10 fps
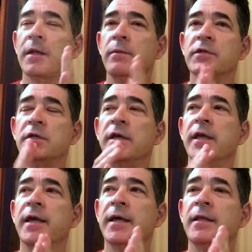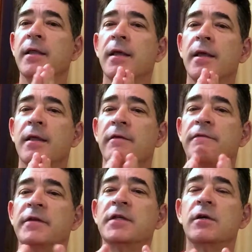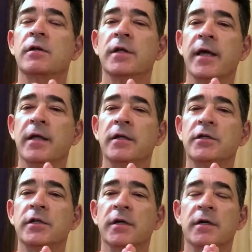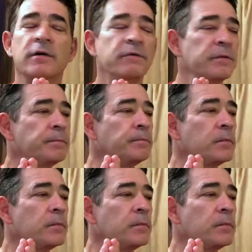he was looking at the physical analogy of